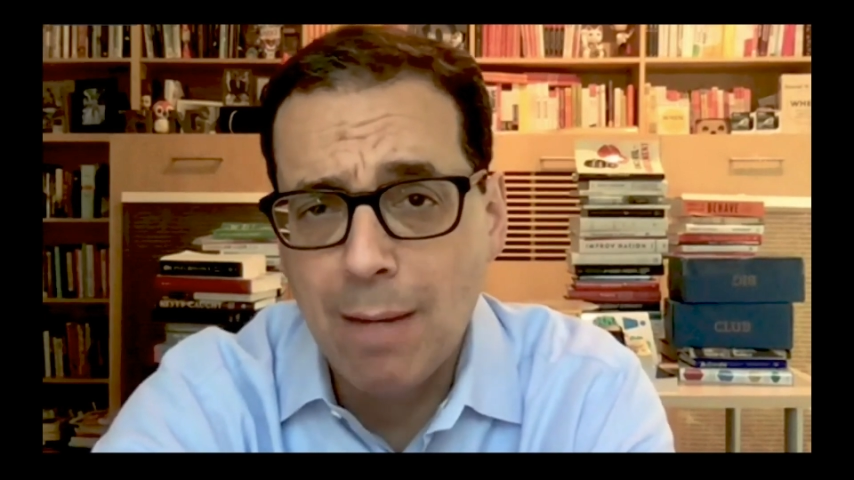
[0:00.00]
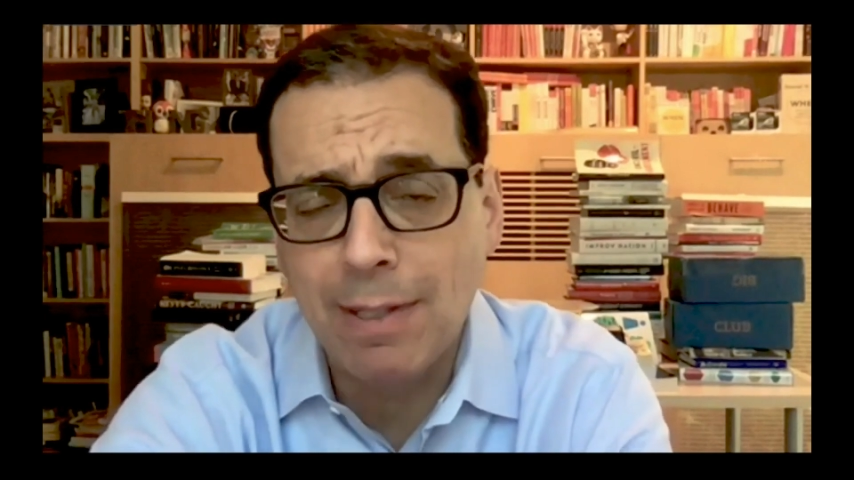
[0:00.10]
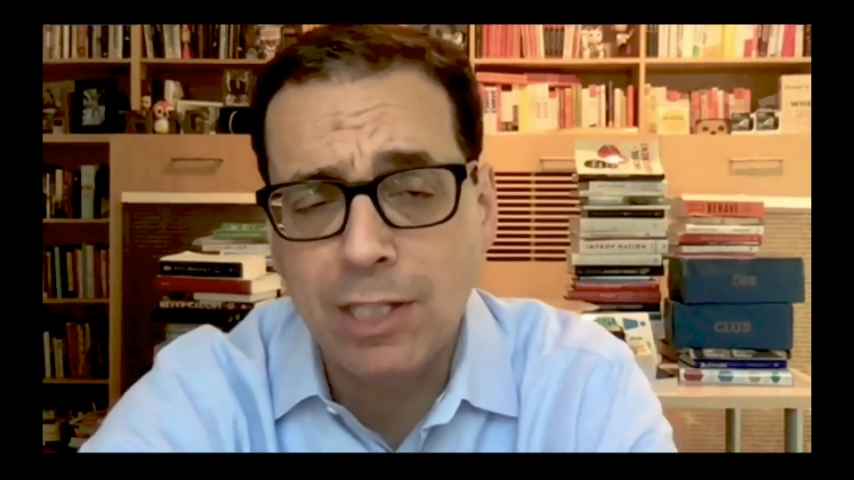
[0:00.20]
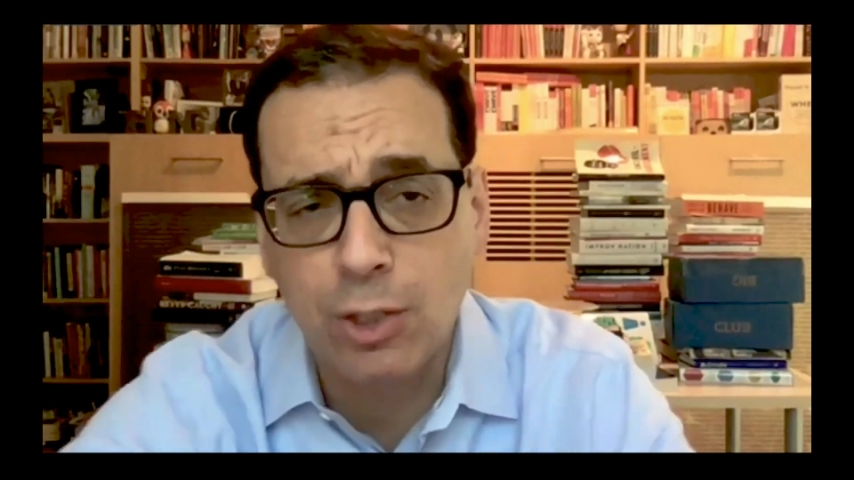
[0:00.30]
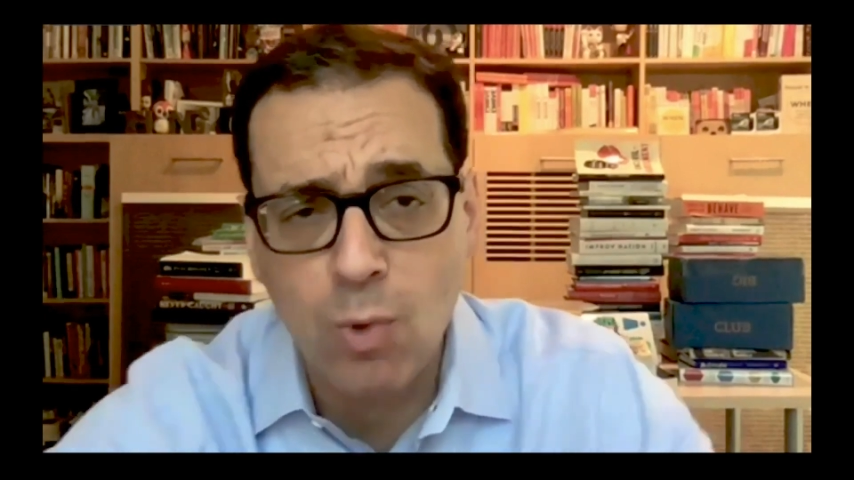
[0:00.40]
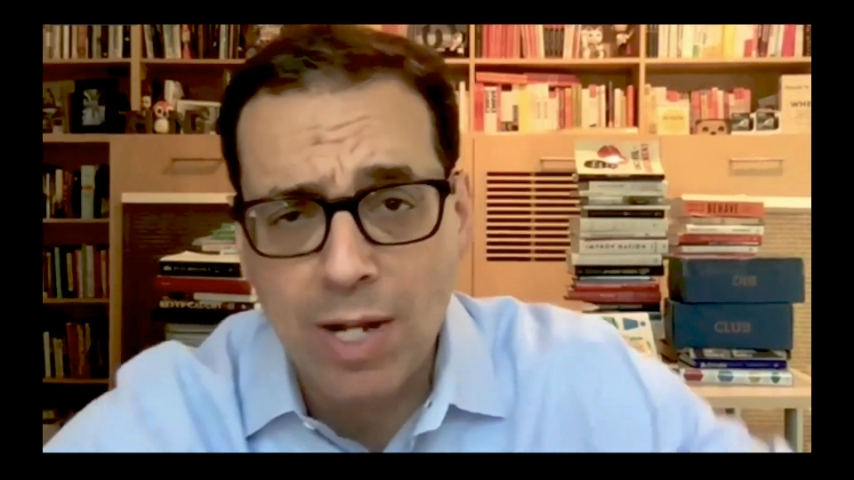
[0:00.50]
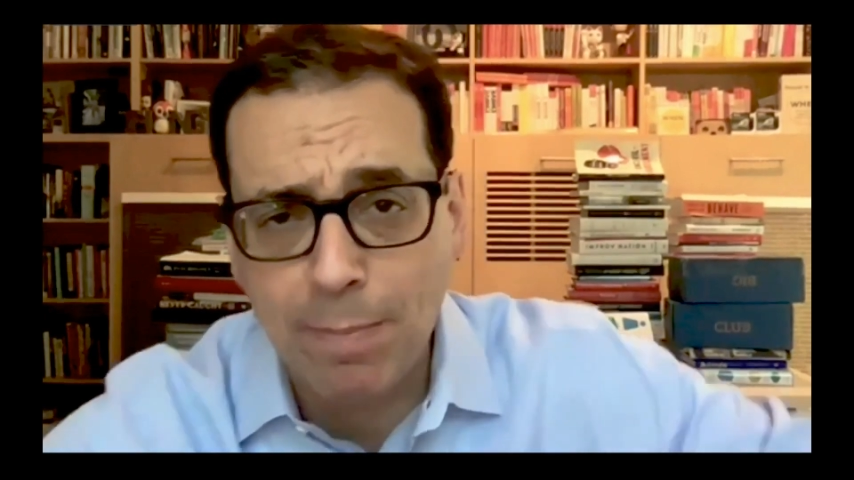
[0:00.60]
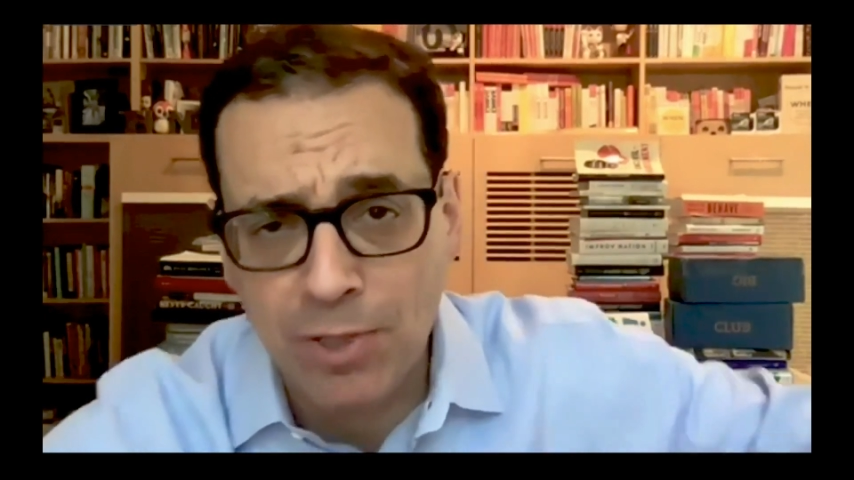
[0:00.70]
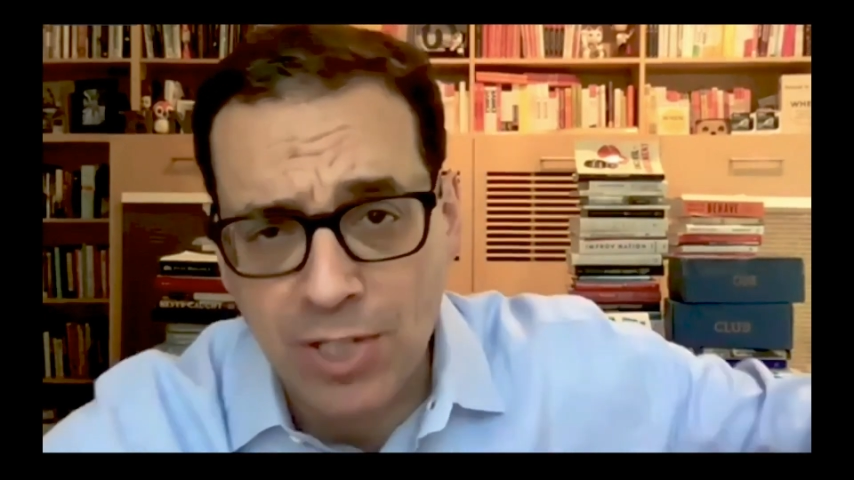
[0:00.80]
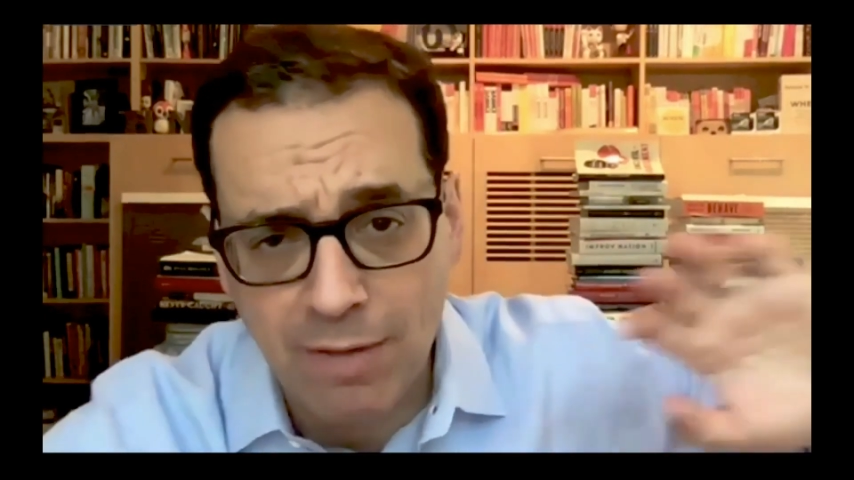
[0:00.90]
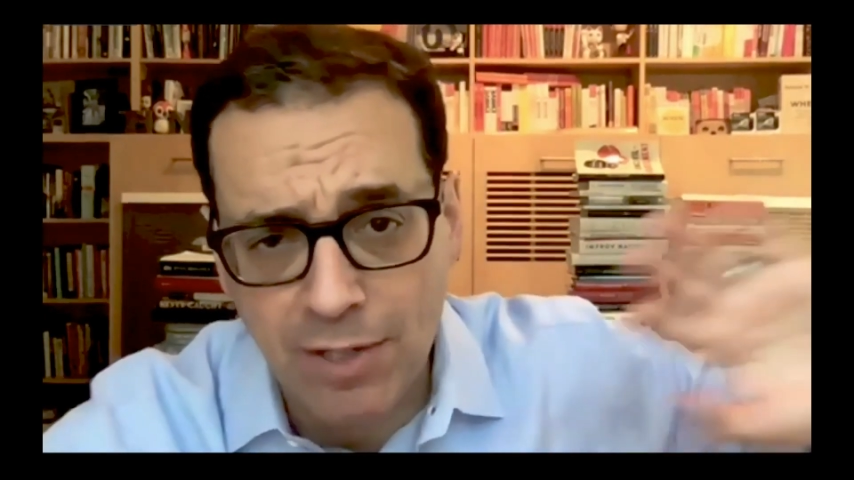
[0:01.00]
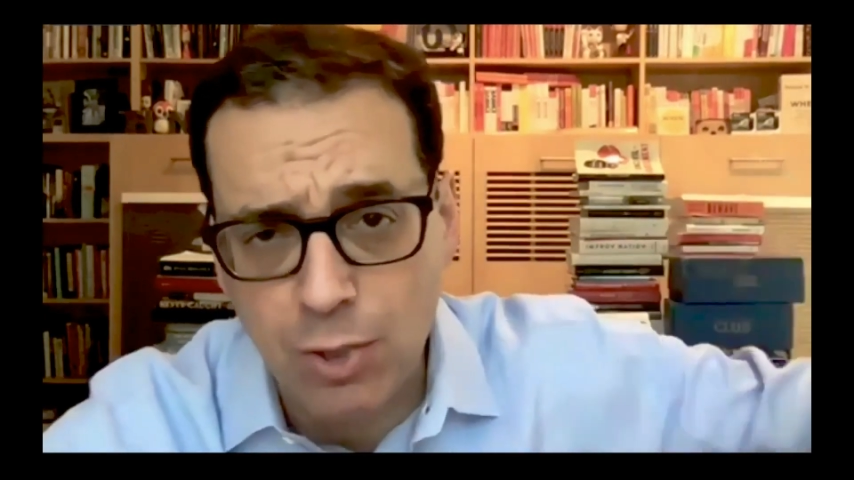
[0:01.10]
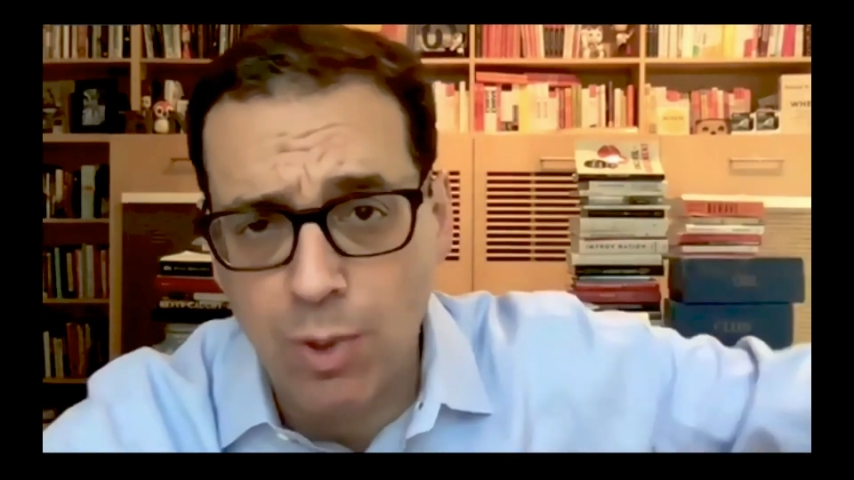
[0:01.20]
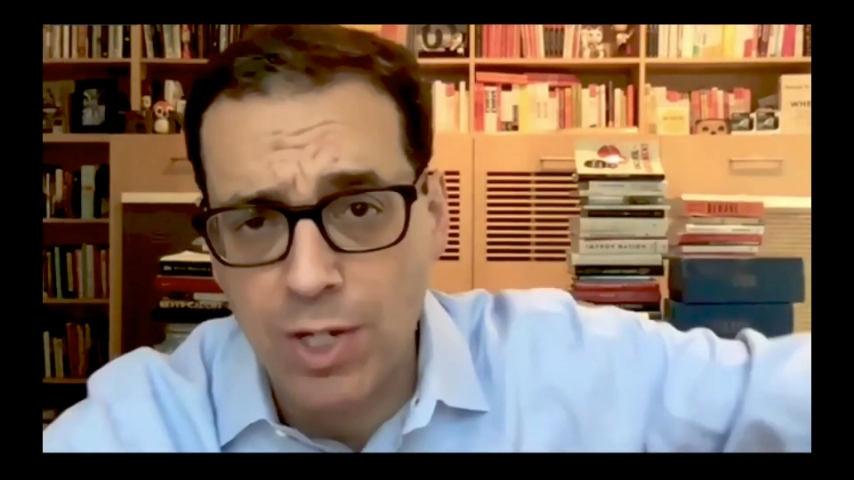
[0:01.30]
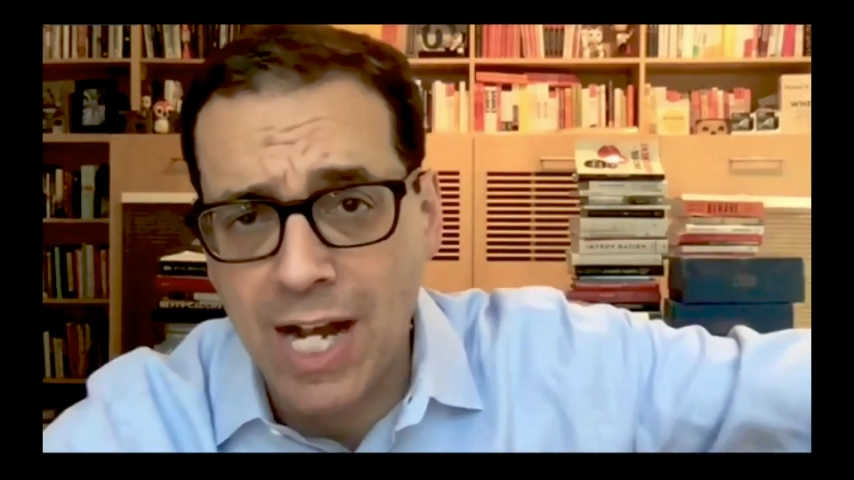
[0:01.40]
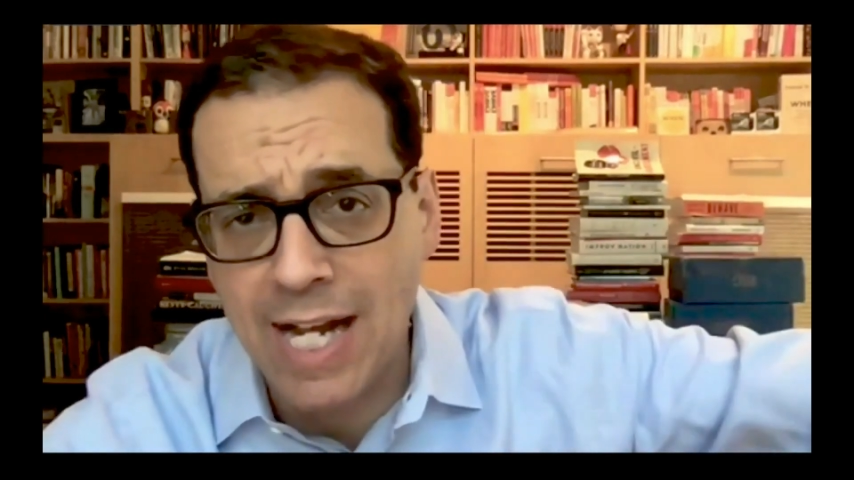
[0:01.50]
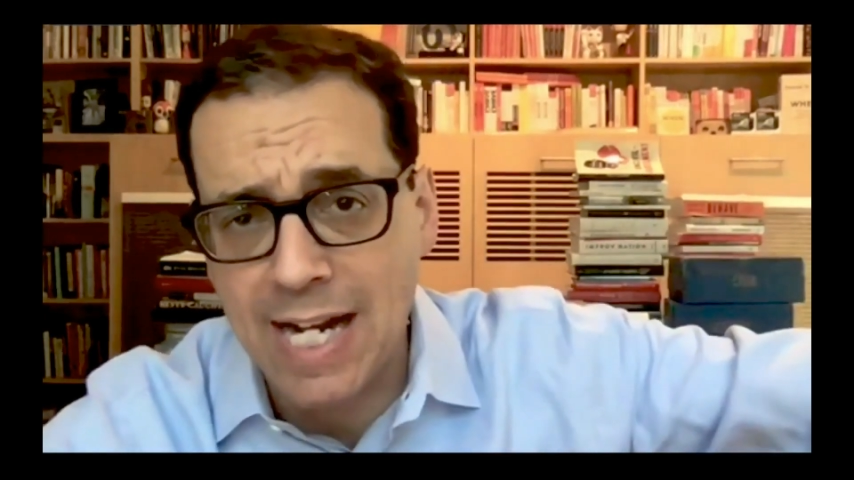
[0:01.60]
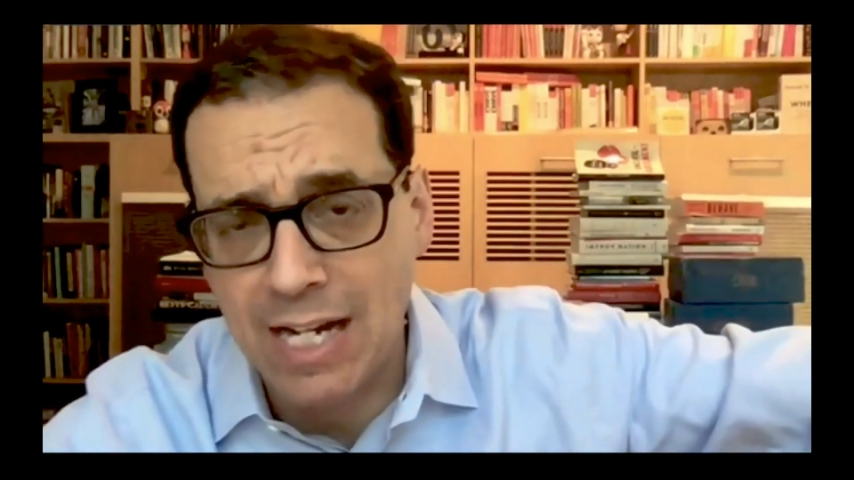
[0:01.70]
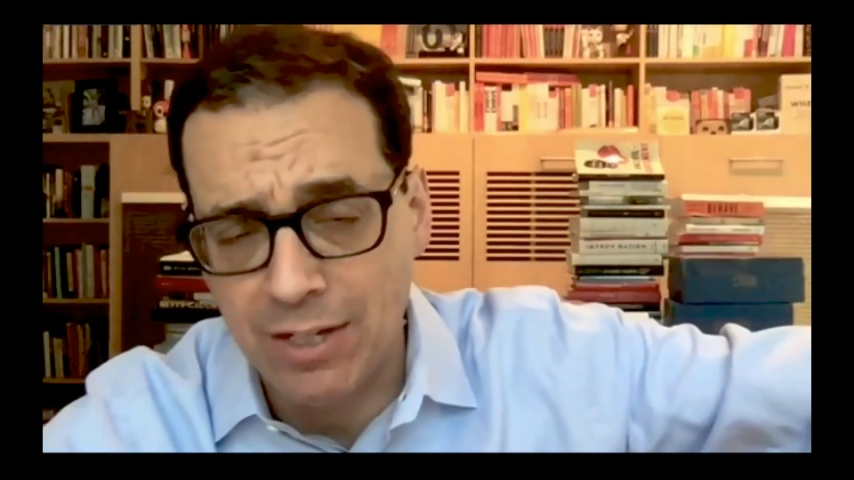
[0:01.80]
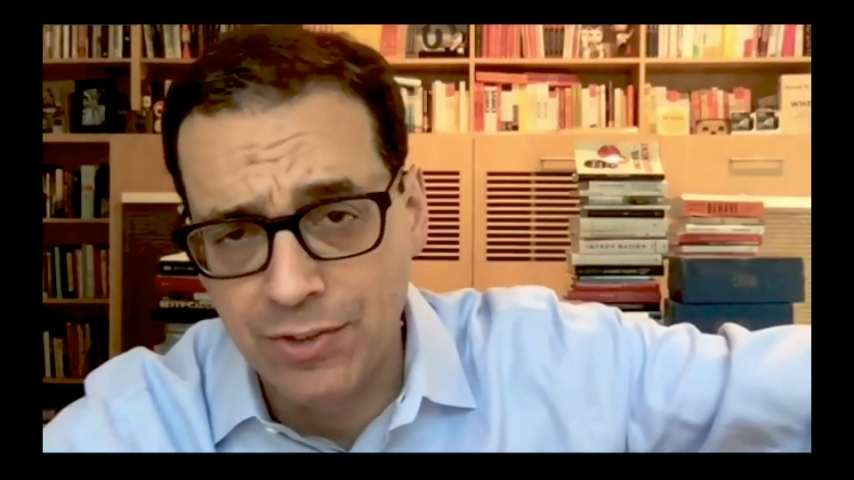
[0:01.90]
About the 20% of us who are night
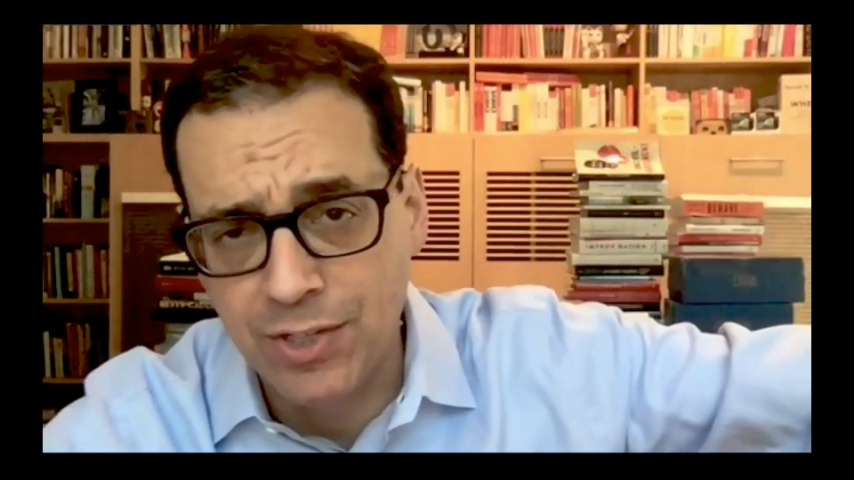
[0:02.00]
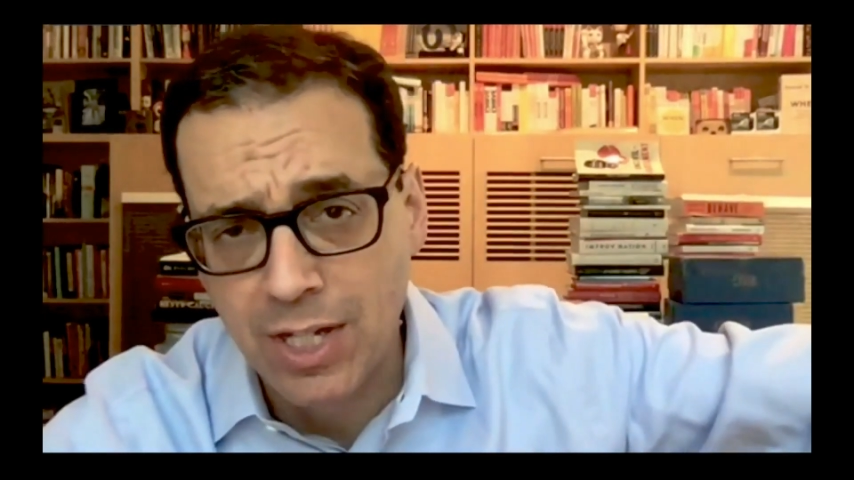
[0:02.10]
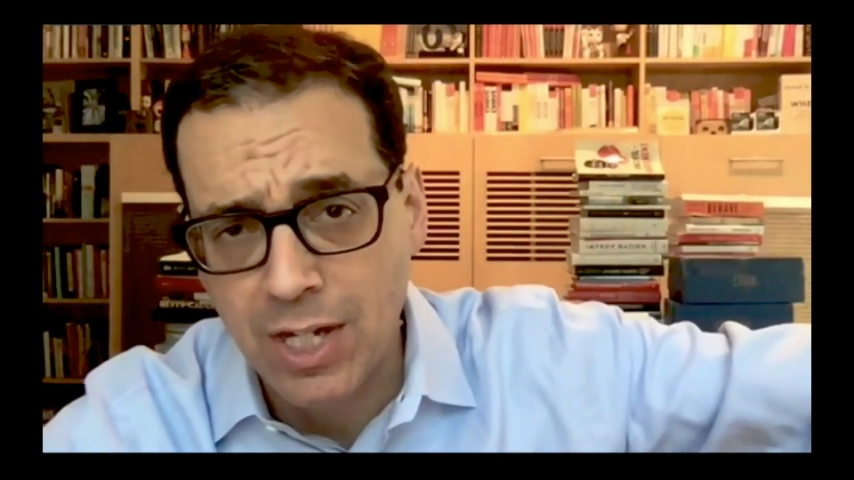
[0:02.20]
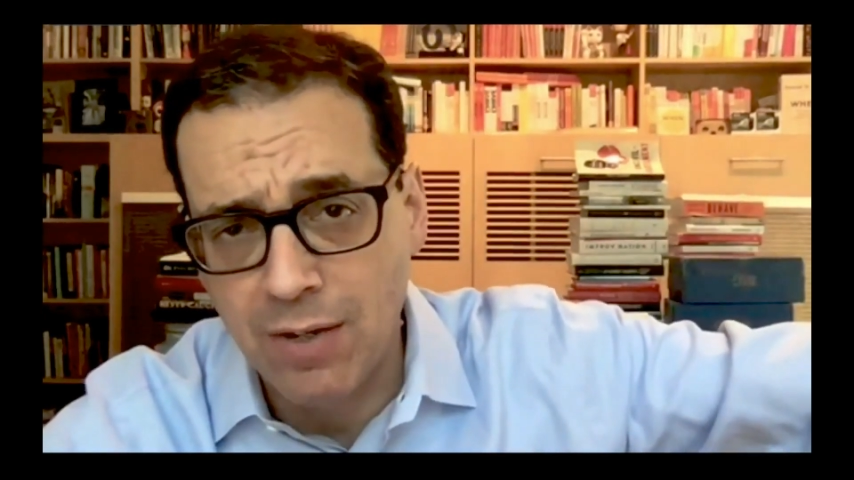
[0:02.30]
owls,